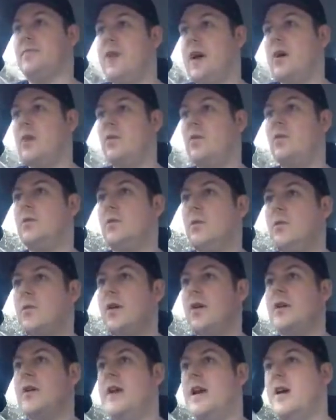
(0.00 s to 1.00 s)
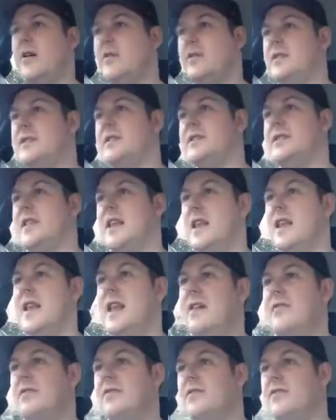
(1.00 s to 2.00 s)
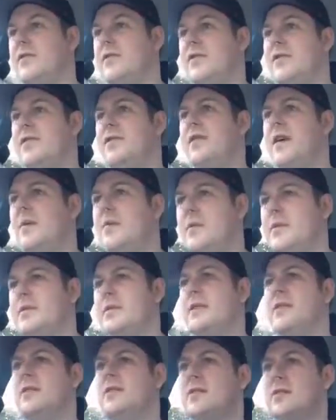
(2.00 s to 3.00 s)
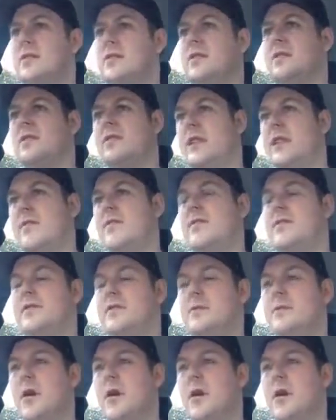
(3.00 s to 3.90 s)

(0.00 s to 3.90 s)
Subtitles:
What are we on now? The 11th of Feb, is it? No, it's the 11th